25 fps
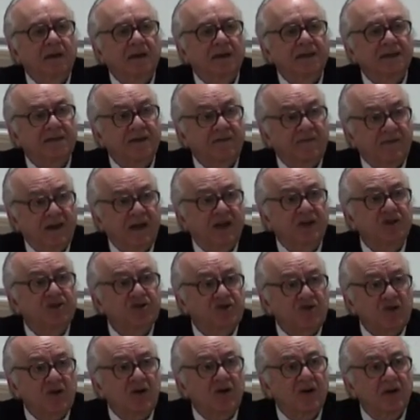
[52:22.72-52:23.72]
as a very
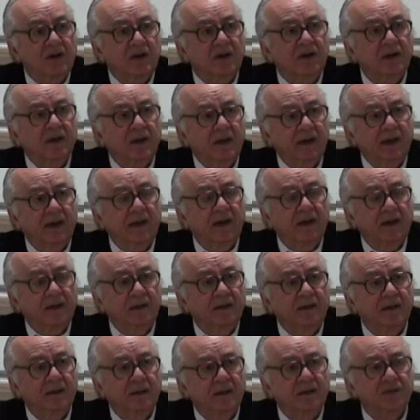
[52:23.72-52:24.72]
strong
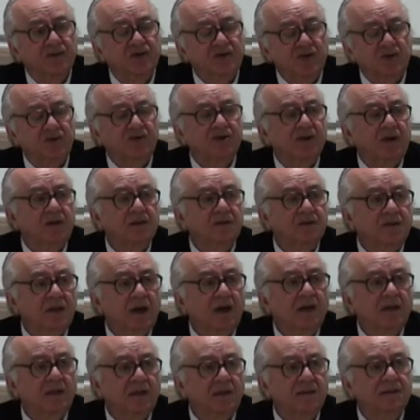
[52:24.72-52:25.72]
in social
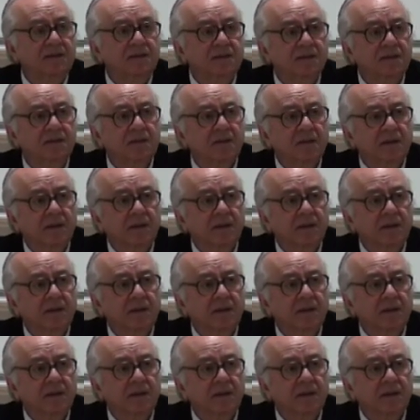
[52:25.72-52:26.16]
studies.